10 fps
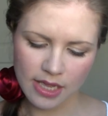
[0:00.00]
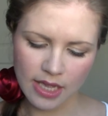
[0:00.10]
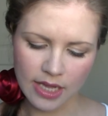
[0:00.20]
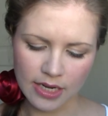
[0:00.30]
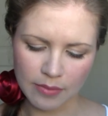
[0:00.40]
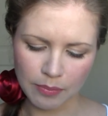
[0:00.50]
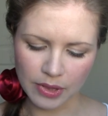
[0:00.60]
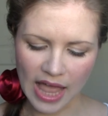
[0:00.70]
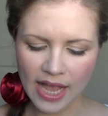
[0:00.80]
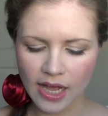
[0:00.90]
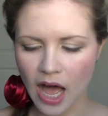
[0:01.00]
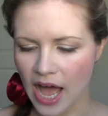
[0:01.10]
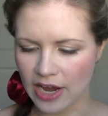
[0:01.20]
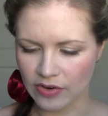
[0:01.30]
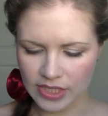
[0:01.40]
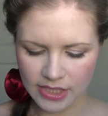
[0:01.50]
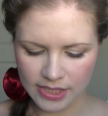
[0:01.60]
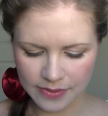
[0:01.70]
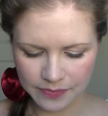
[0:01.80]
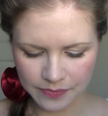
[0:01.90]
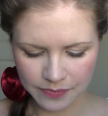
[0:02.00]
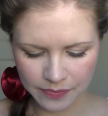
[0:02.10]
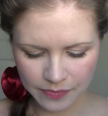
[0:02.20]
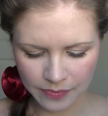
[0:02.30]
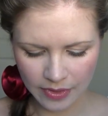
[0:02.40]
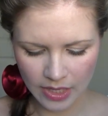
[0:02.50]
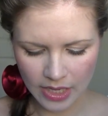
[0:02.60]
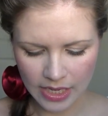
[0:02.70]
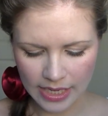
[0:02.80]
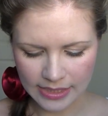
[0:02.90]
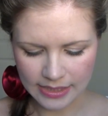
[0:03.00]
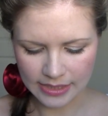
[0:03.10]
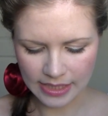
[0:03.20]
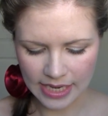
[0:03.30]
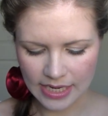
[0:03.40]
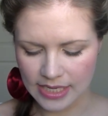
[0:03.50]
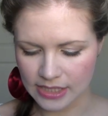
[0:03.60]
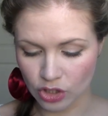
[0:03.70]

and in Black Iris. Slate is a